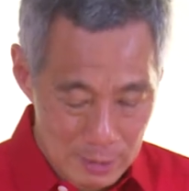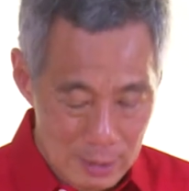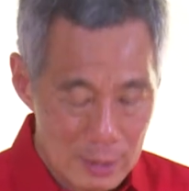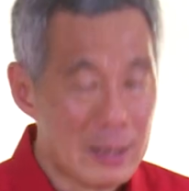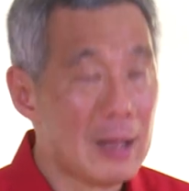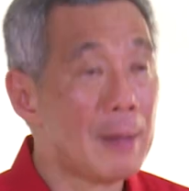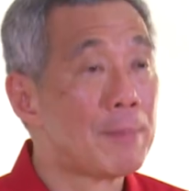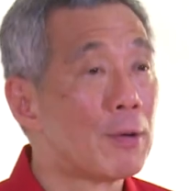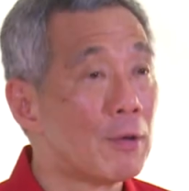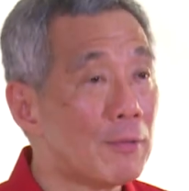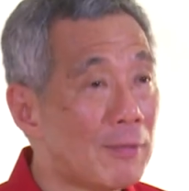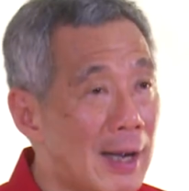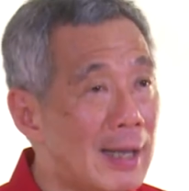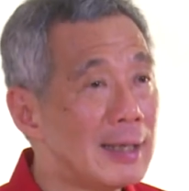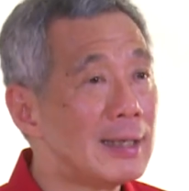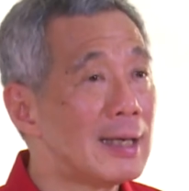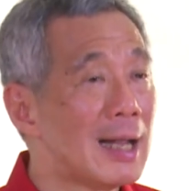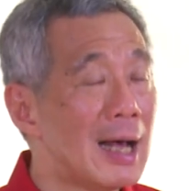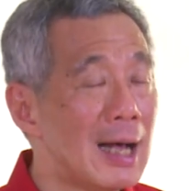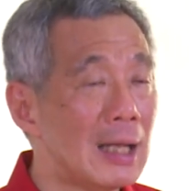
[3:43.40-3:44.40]
They
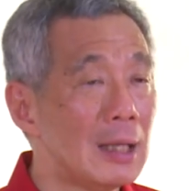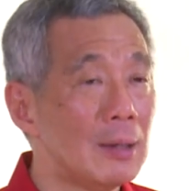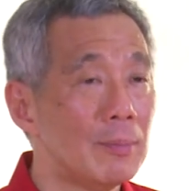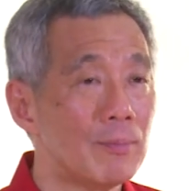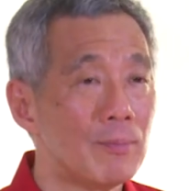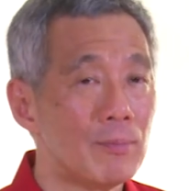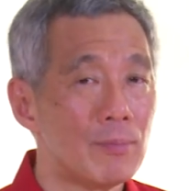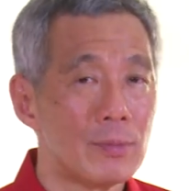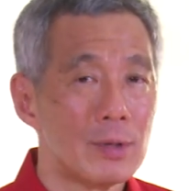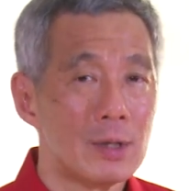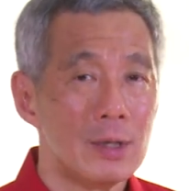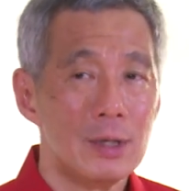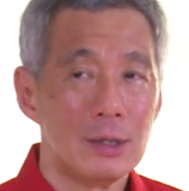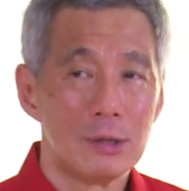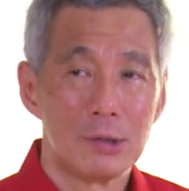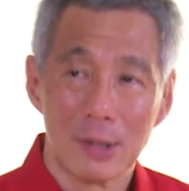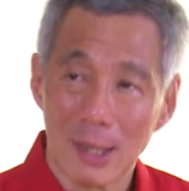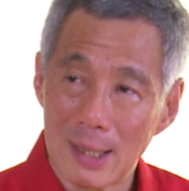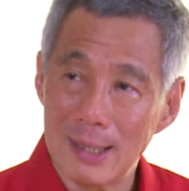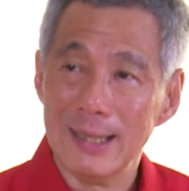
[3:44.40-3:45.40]
provided help
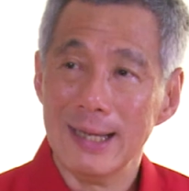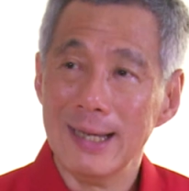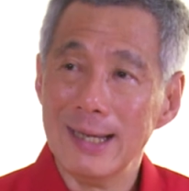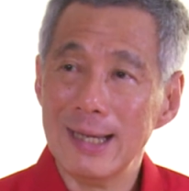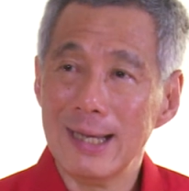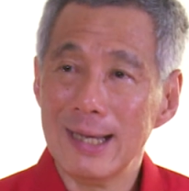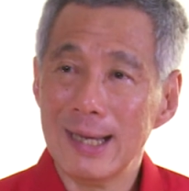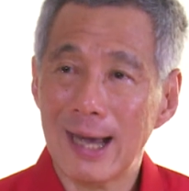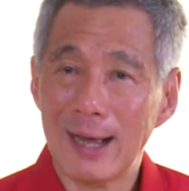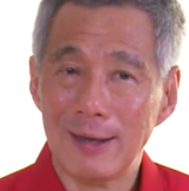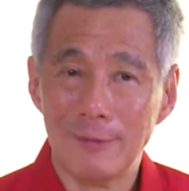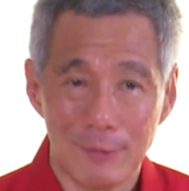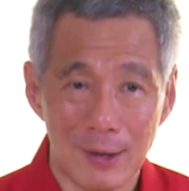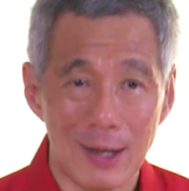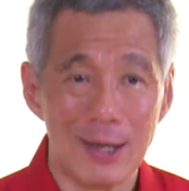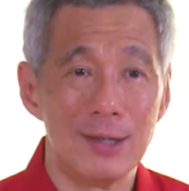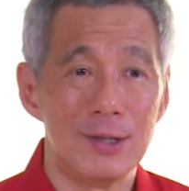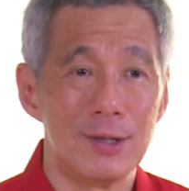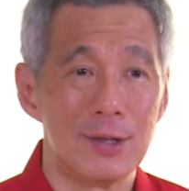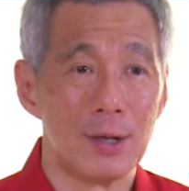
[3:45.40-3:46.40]
to the needy and
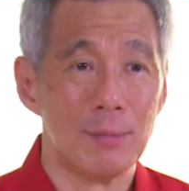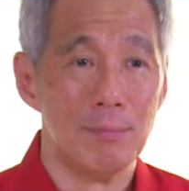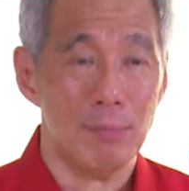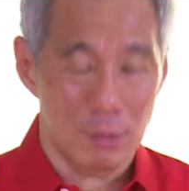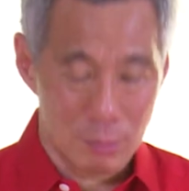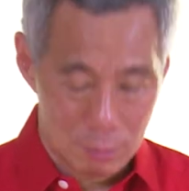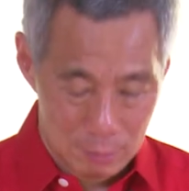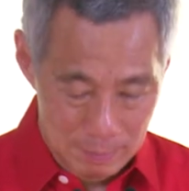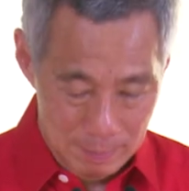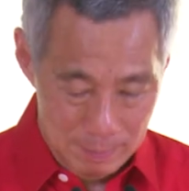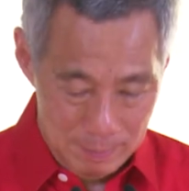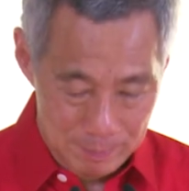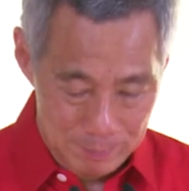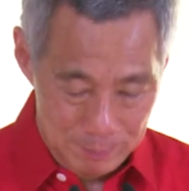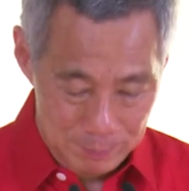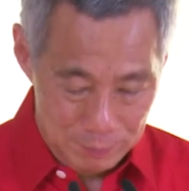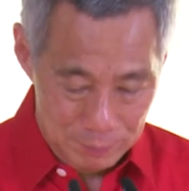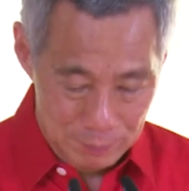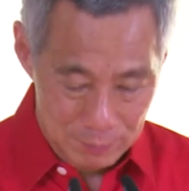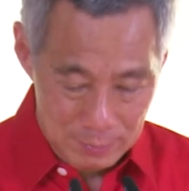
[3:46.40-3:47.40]
vulnerable.
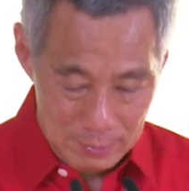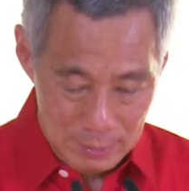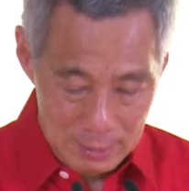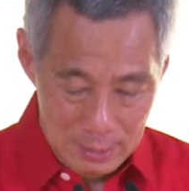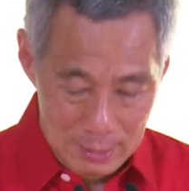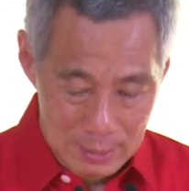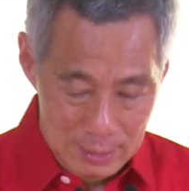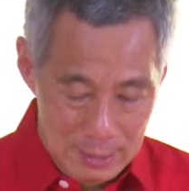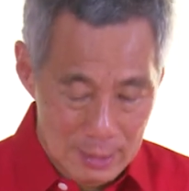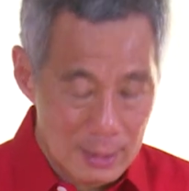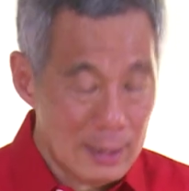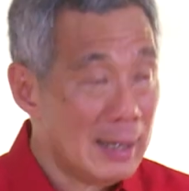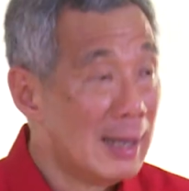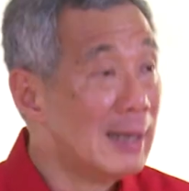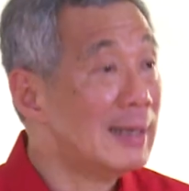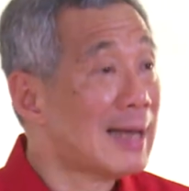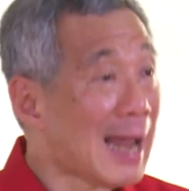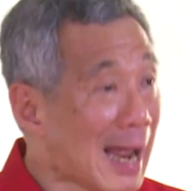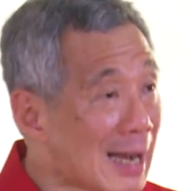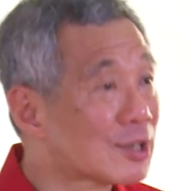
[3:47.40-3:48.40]

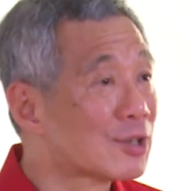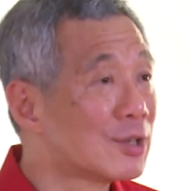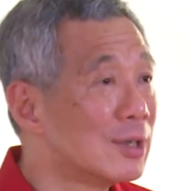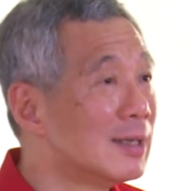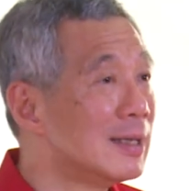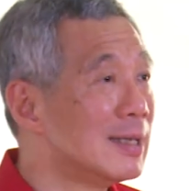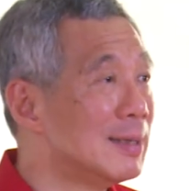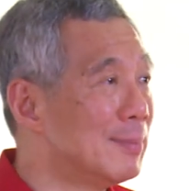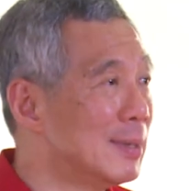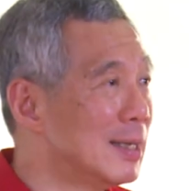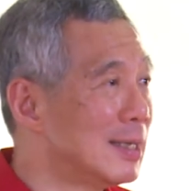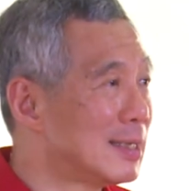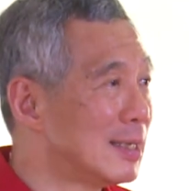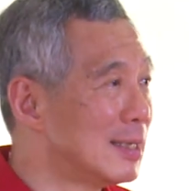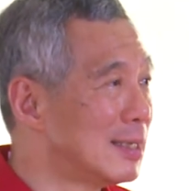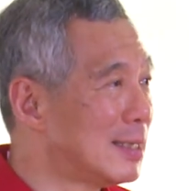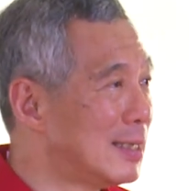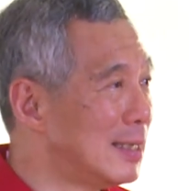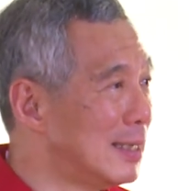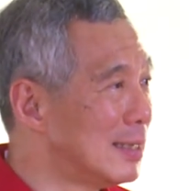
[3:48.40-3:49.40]
In national
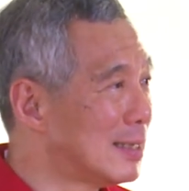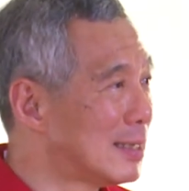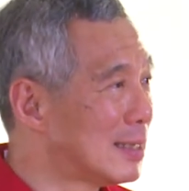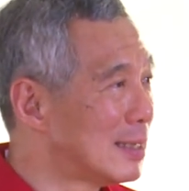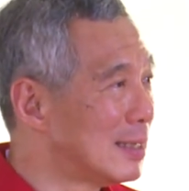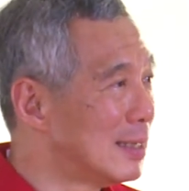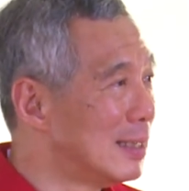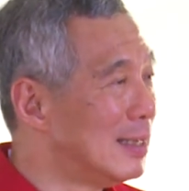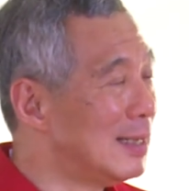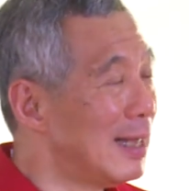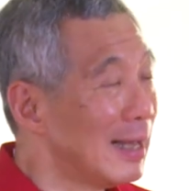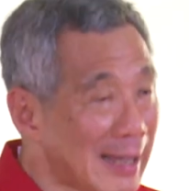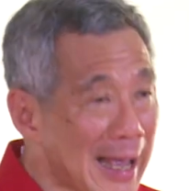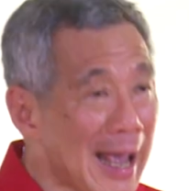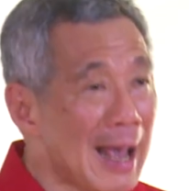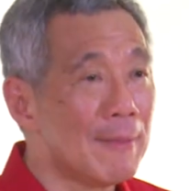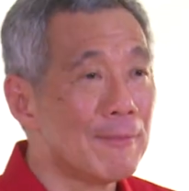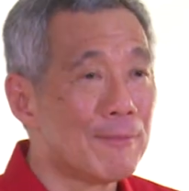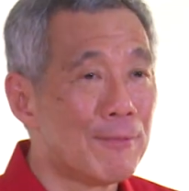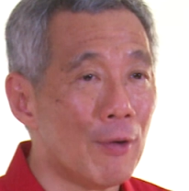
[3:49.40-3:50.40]
emergencies, they
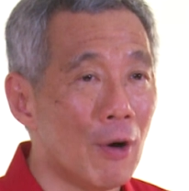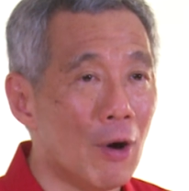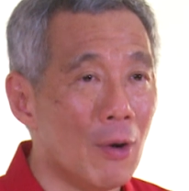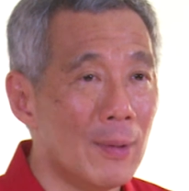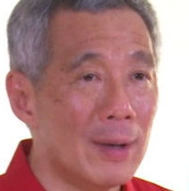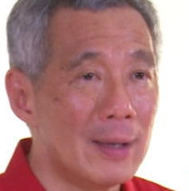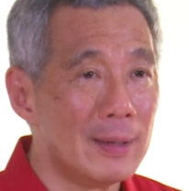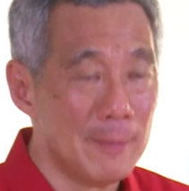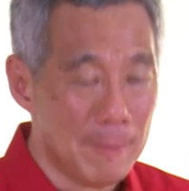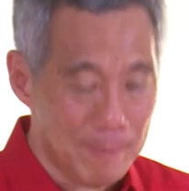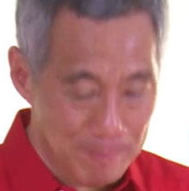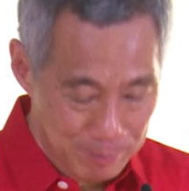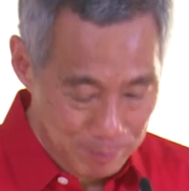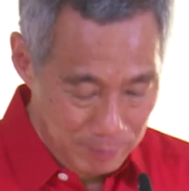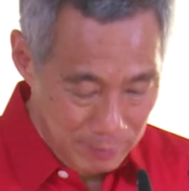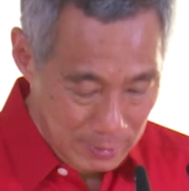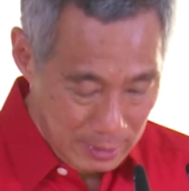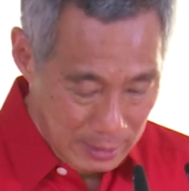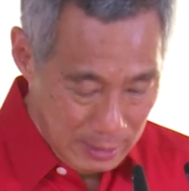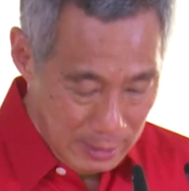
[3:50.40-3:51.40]
came forward
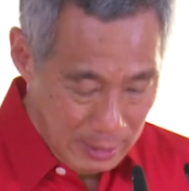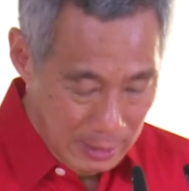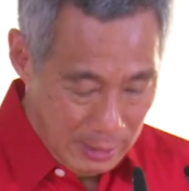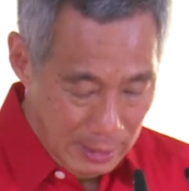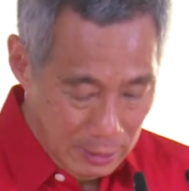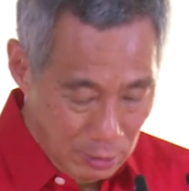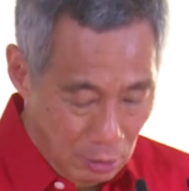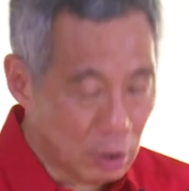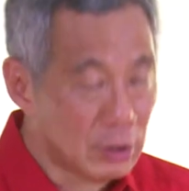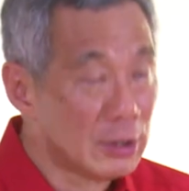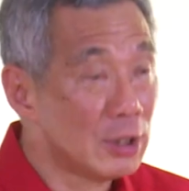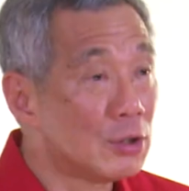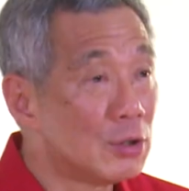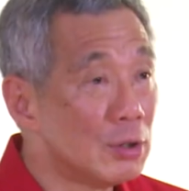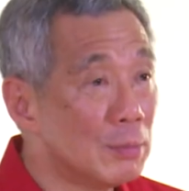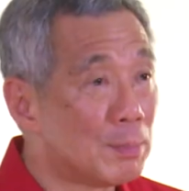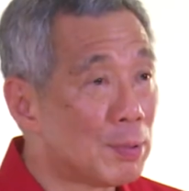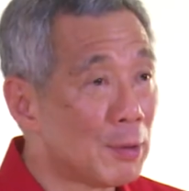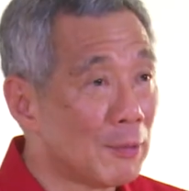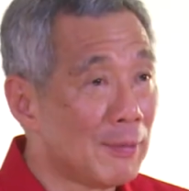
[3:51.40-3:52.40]
in order
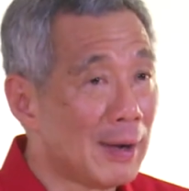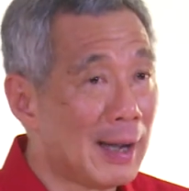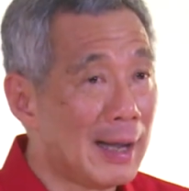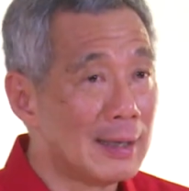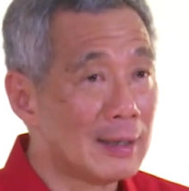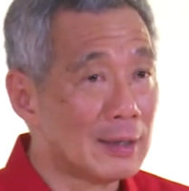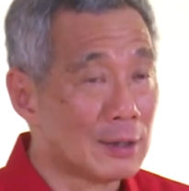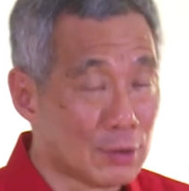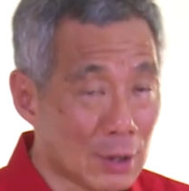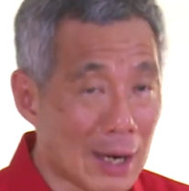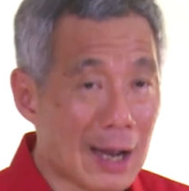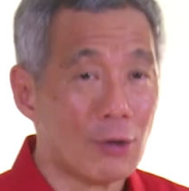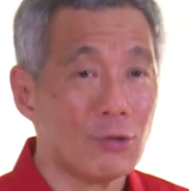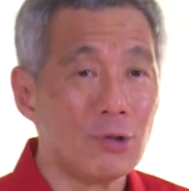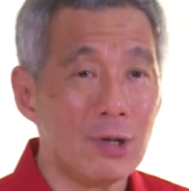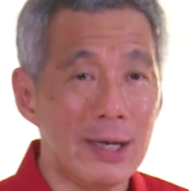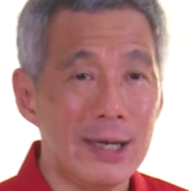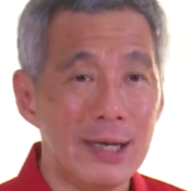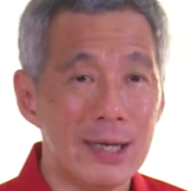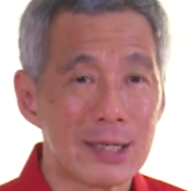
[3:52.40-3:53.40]
to provide
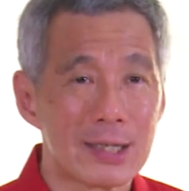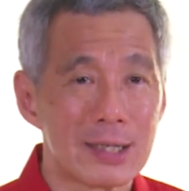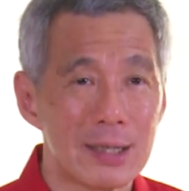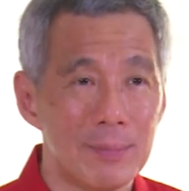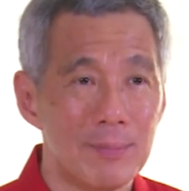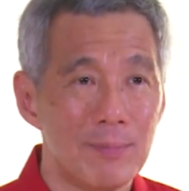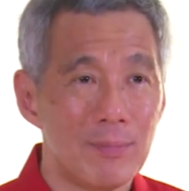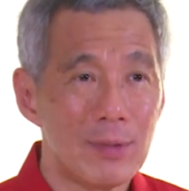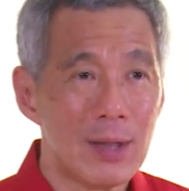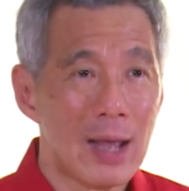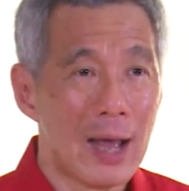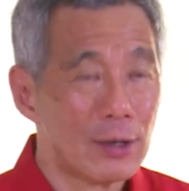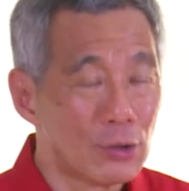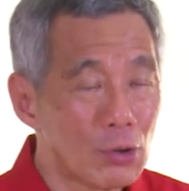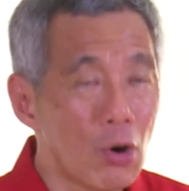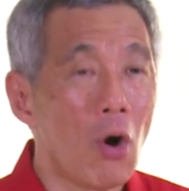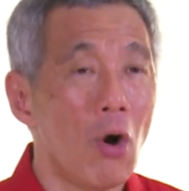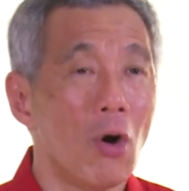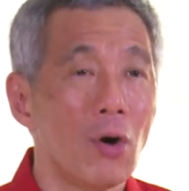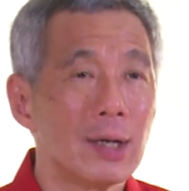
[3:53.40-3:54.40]
ground leadership and
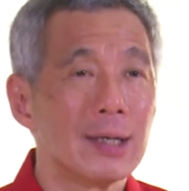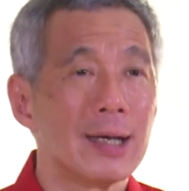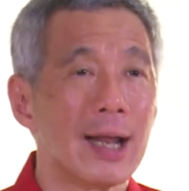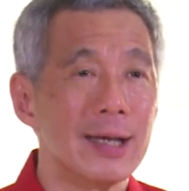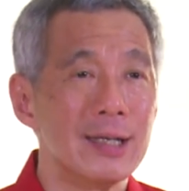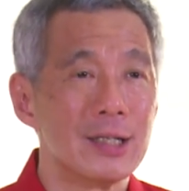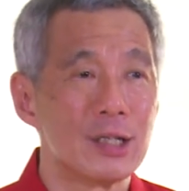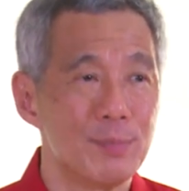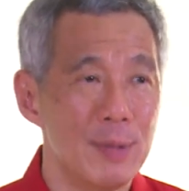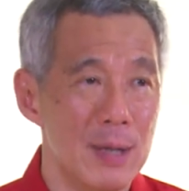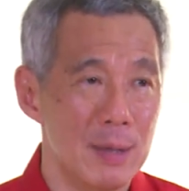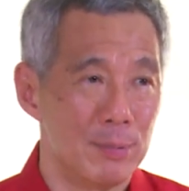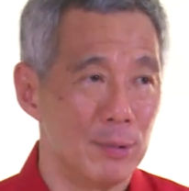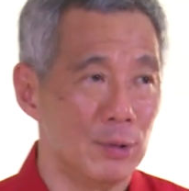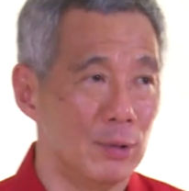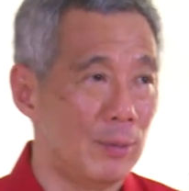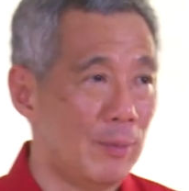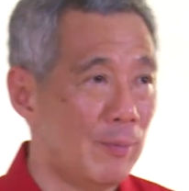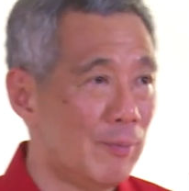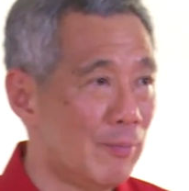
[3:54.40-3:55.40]
to organize people.